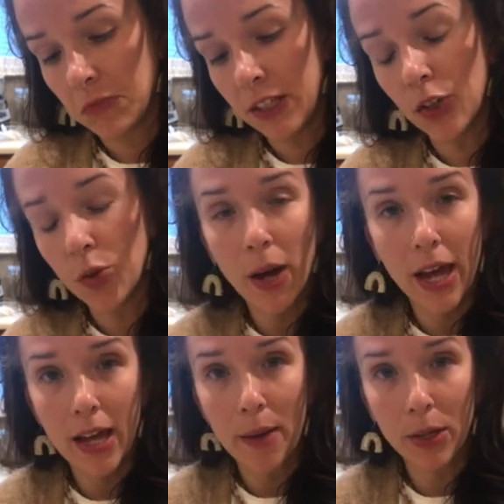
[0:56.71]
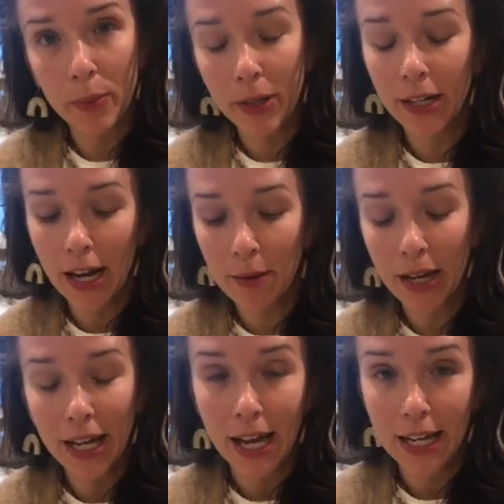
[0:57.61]
Either way, I'm gonna put it on
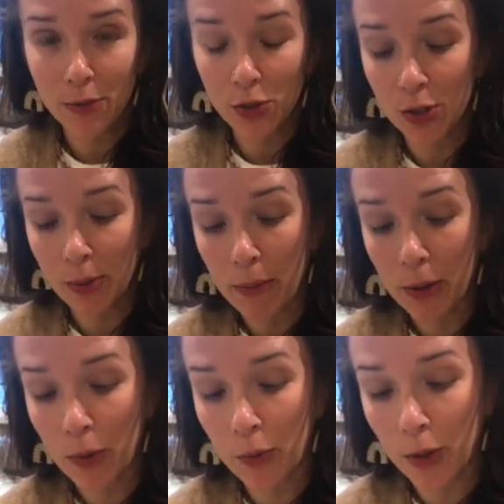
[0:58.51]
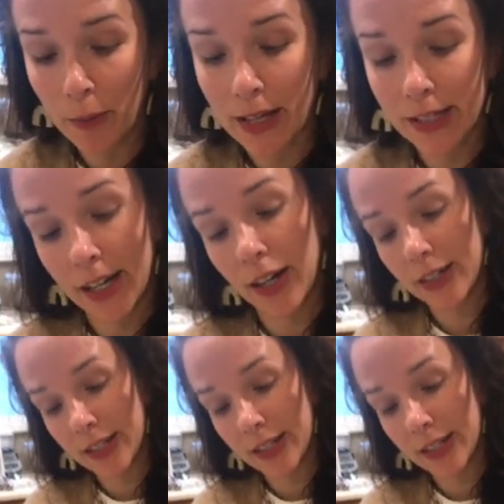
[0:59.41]
my eyes, which is probably what real mascara